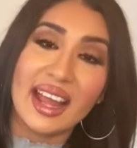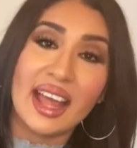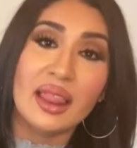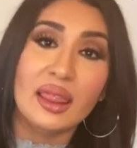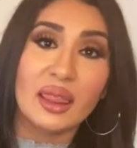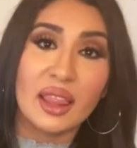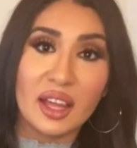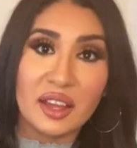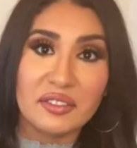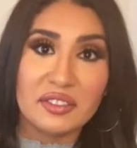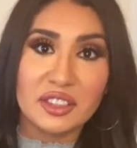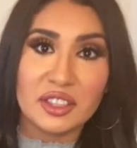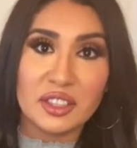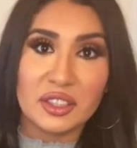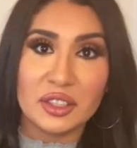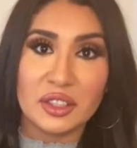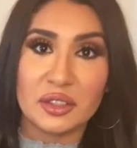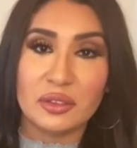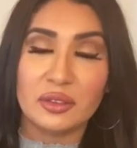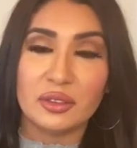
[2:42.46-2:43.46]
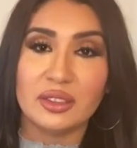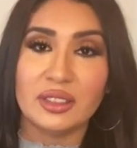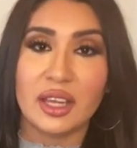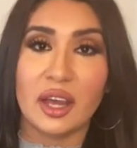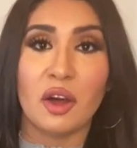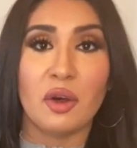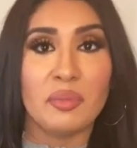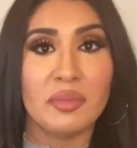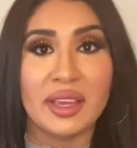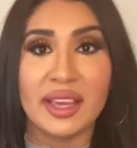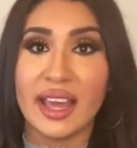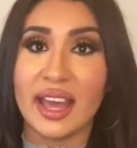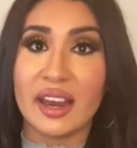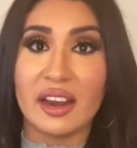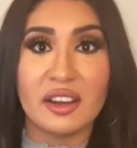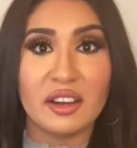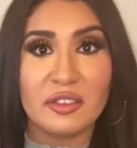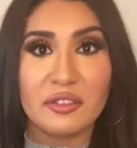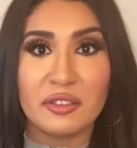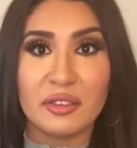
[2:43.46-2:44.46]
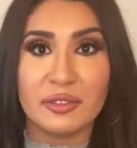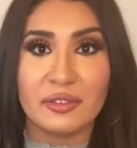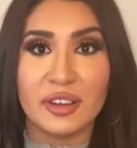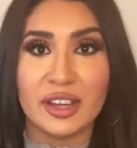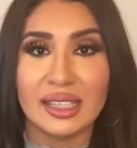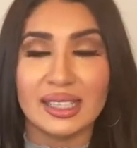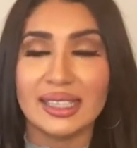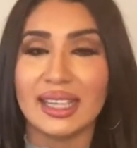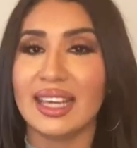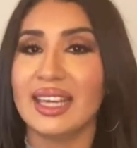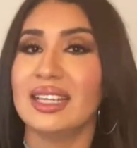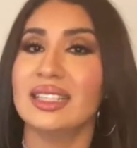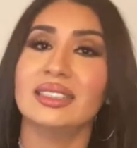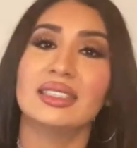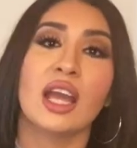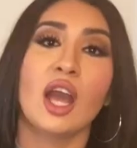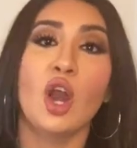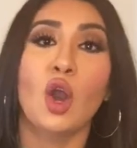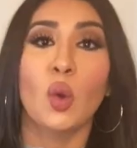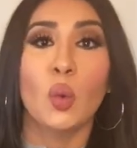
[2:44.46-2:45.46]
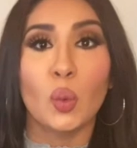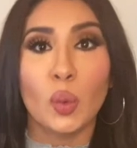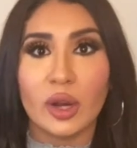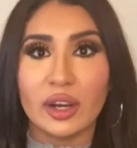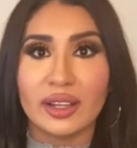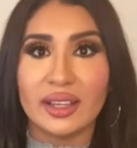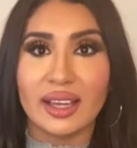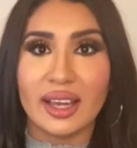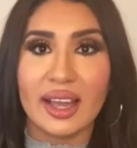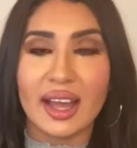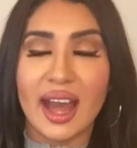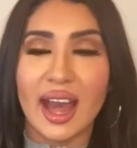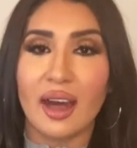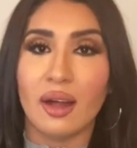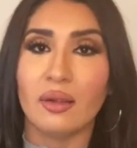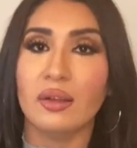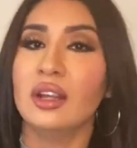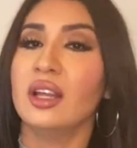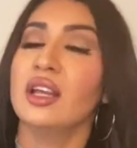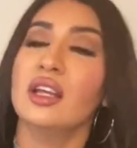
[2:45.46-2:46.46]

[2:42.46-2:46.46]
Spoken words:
love to do to help me get out of a funk is working out.